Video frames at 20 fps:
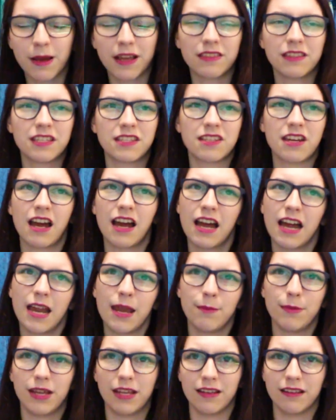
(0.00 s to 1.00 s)
at this
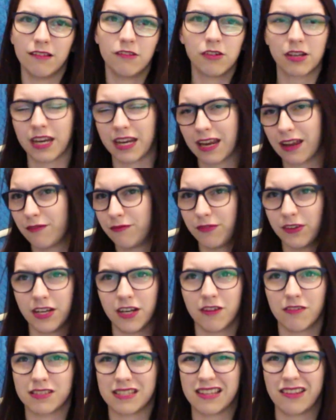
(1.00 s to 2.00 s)
time and looking at
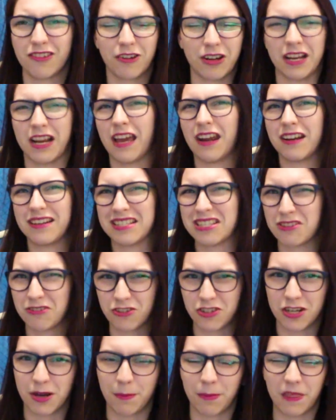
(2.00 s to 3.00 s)
videos and learning how to
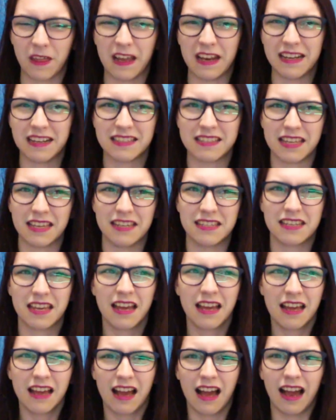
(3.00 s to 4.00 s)
search up things, and
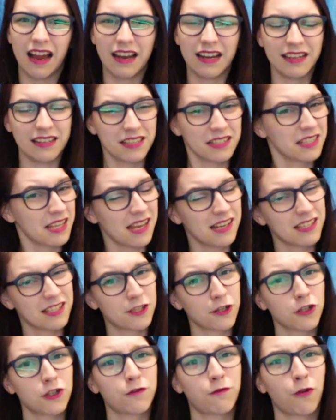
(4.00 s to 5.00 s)
I decided to
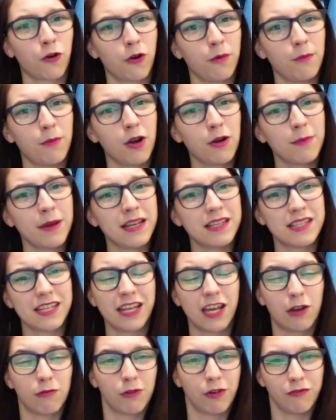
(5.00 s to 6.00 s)
search for mermaid
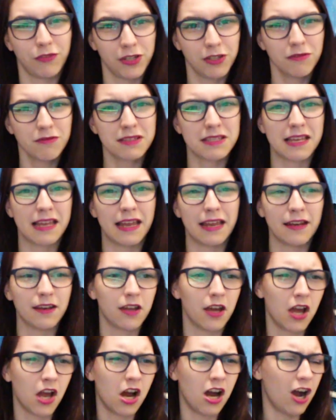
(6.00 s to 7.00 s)
tail reviews, and
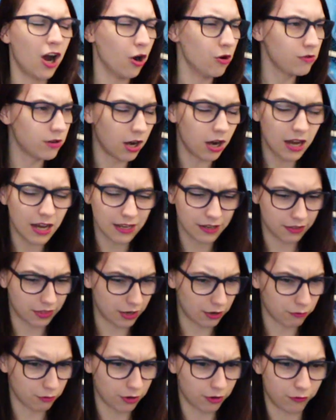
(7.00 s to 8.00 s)
oh god,
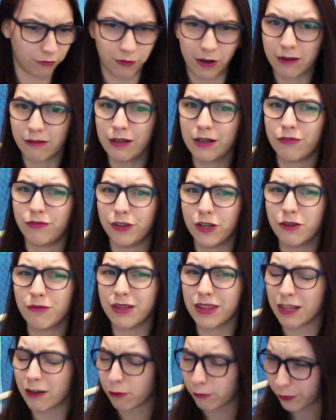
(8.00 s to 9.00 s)
there were very few
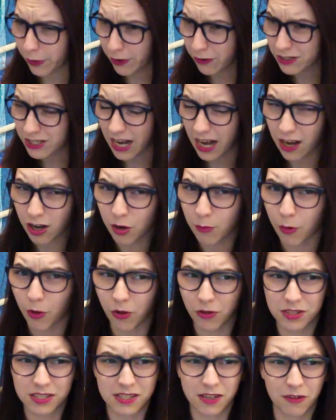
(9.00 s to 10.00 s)
and they were very
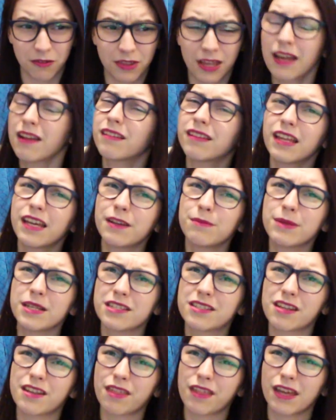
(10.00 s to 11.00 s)
terrible, so that led me
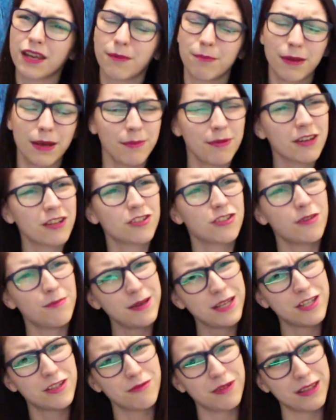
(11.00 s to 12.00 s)
to think maybe I should
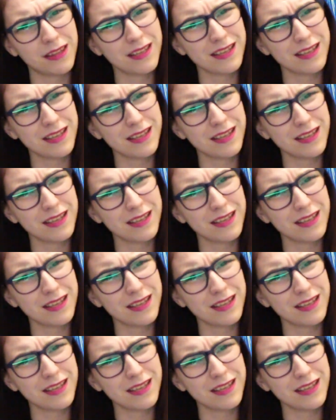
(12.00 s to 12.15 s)
be doing